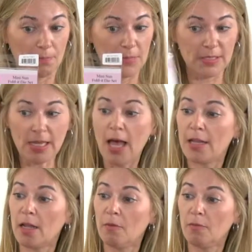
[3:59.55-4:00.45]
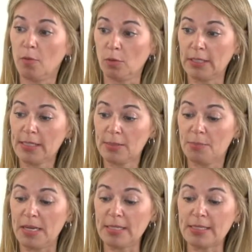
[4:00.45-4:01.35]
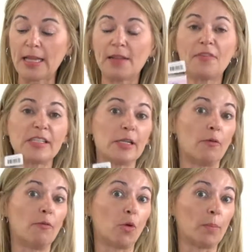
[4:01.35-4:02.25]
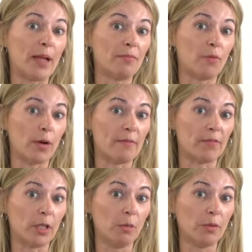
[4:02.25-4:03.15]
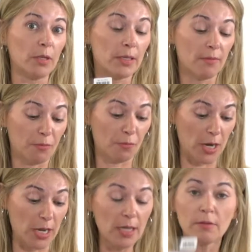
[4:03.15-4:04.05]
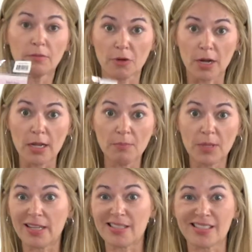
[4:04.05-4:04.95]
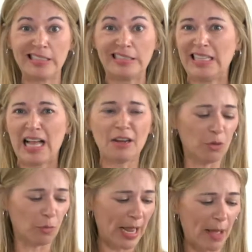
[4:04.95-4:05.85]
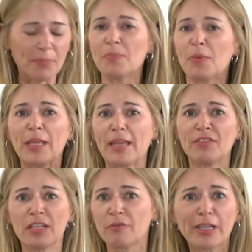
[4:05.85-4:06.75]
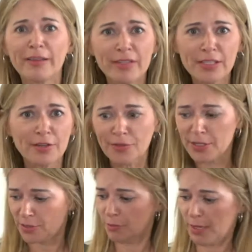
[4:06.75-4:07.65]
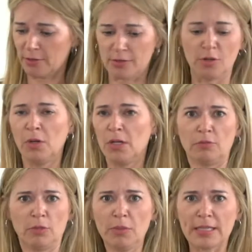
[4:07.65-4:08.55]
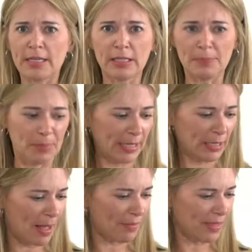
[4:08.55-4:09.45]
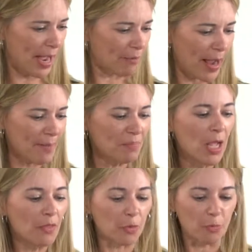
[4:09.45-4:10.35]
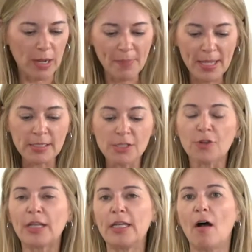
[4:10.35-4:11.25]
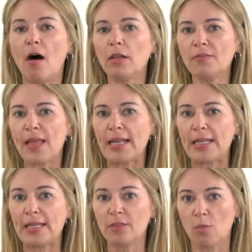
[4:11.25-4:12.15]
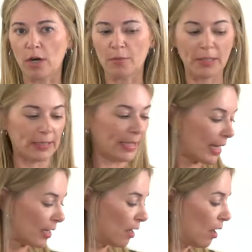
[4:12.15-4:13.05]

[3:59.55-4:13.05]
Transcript: sun fold it, mini sun. It fits in a four by four envelope, free, free, because I don't know what happened, but we give it, we're giving it to you free, so who cares? No, nobody's gonna complain about that, right? The ribbons, you're getting all of that in the watermelon kit.